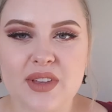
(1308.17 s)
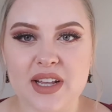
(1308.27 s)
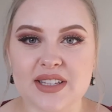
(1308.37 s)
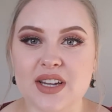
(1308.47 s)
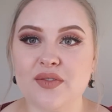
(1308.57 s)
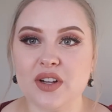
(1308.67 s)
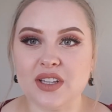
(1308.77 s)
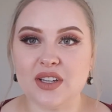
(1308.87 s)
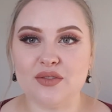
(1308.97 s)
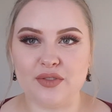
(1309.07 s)
It's
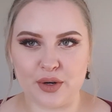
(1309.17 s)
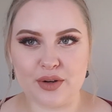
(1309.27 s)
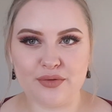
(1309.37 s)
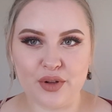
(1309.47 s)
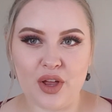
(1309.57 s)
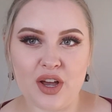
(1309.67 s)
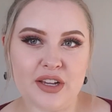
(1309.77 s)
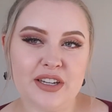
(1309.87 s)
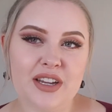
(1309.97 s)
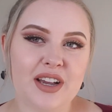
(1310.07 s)
definitely very full
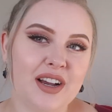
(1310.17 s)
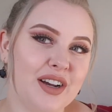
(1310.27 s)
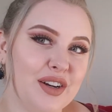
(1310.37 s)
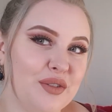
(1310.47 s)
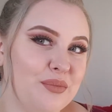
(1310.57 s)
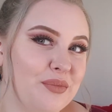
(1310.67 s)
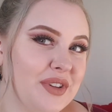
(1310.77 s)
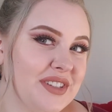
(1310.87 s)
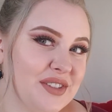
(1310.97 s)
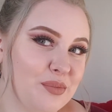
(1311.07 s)
on.
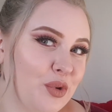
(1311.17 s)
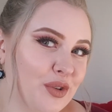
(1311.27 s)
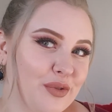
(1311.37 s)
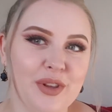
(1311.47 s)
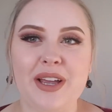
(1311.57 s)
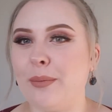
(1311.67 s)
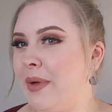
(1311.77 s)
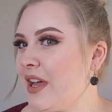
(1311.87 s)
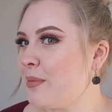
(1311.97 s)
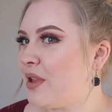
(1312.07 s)
This is more for like
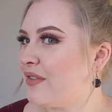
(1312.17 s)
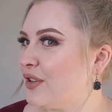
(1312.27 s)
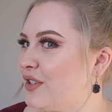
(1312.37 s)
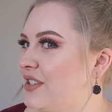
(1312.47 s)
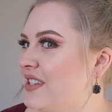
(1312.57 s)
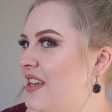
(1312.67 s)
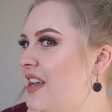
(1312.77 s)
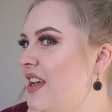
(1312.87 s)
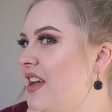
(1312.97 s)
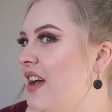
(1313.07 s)
makeup lovers.
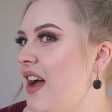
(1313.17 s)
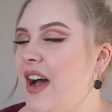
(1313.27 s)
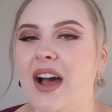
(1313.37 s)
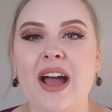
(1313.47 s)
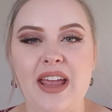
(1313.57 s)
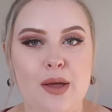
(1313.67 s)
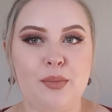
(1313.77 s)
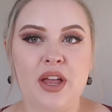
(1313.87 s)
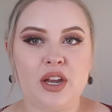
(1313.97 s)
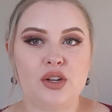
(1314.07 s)
I am
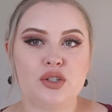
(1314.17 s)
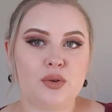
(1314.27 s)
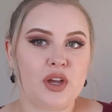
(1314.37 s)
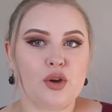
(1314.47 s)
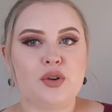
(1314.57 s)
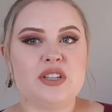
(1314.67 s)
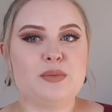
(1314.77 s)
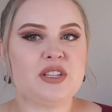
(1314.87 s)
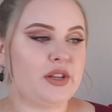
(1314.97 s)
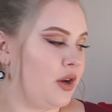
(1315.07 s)
planning on doing a
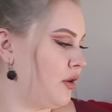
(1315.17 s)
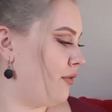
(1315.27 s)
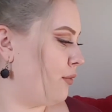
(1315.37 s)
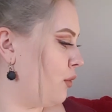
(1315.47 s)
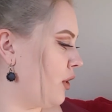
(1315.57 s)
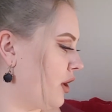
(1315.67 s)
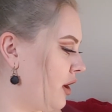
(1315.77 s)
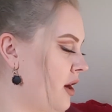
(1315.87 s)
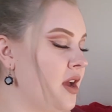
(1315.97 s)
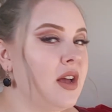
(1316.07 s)
Christmas look
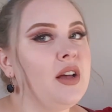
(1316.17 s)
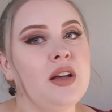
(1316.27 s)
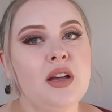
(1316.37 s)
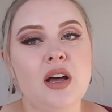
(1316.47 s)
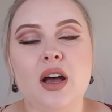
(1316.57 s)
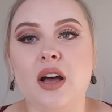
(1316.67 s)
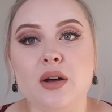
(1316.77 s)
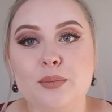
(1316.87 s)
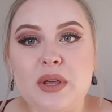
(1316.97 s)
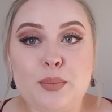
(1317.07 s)
for
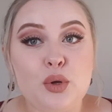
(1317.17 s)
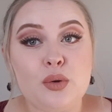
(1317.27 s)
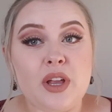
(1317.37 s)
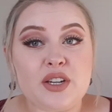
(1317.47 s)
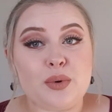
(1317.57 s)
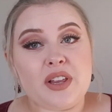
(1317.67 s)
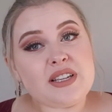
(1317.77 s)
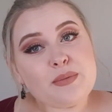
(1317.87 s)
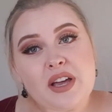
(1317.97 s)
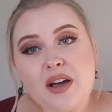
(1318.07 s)
people who like to wear
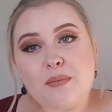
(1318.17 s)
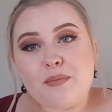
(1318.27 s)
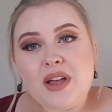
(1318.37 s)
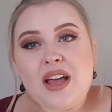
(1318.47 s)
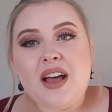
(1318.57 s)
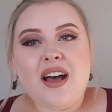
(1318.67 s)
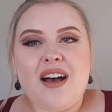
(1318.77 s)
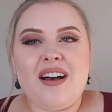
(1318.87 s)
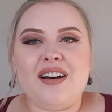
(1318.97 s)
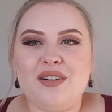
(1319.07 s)
less makeup.
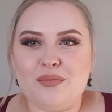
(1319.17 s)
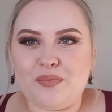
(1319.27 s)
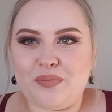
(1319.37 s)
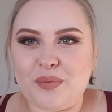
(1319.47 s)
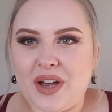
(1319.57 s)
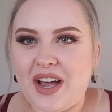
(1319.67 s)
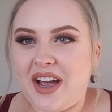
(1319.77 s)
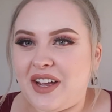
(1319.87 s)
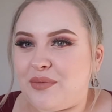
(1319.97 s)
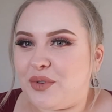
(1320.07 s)
But
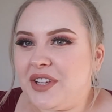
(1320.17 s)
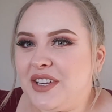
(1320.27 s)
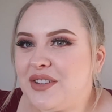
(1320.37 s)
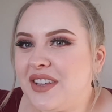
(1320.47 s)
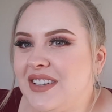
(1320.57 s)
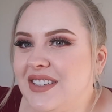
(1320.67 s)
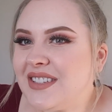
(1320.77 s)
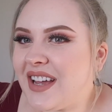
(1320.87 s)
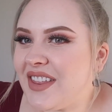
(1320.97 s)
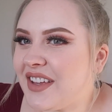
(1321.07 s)
I'm really into
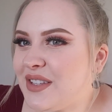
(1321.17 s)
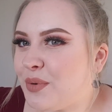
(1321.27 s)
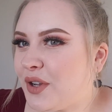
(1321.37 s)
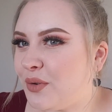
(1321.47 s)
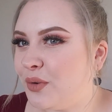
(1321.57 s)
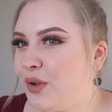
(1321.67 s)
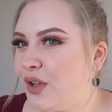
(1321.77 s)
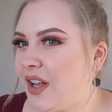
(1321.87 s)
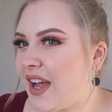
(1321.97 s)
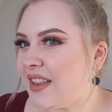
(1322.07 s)
this. I think it's pretty
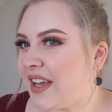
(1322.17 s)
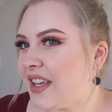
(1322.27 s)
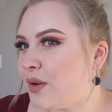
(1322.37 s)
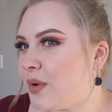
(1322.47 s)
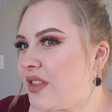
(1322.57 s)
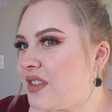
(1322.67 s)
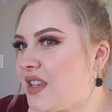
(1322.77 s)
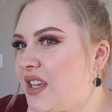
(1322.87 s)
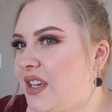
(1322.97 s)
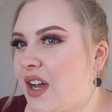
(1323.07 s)
cool. I like it with
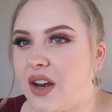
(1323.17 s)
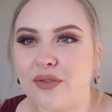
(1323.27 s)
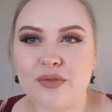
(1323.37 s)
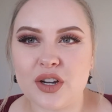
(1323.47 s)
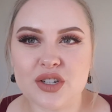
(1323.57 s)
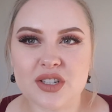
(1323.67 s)
the kind of fresh